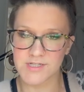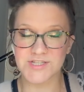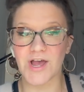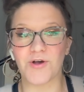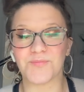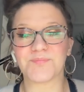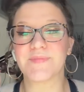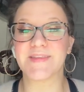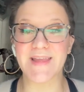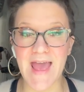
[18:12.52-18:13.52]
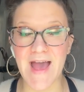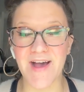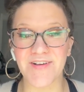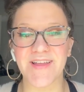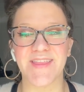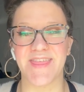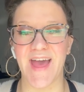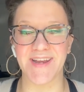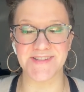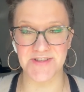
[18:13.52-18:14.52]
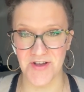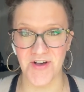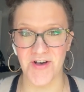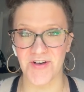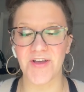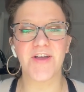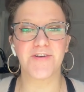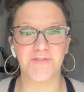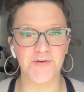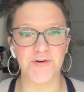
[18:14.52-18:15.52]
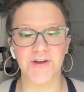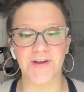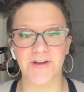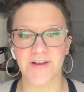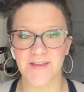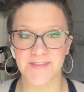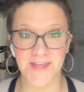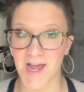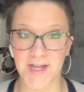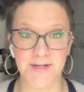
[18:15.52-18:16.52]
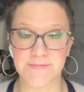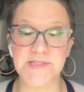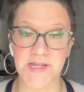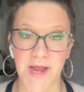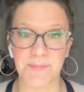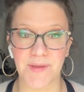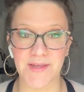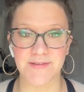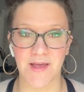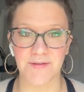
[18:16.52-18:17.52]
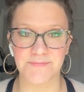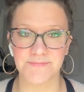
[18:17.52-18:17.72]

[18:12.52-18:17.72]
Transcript: So now that is all for the items that I picked up.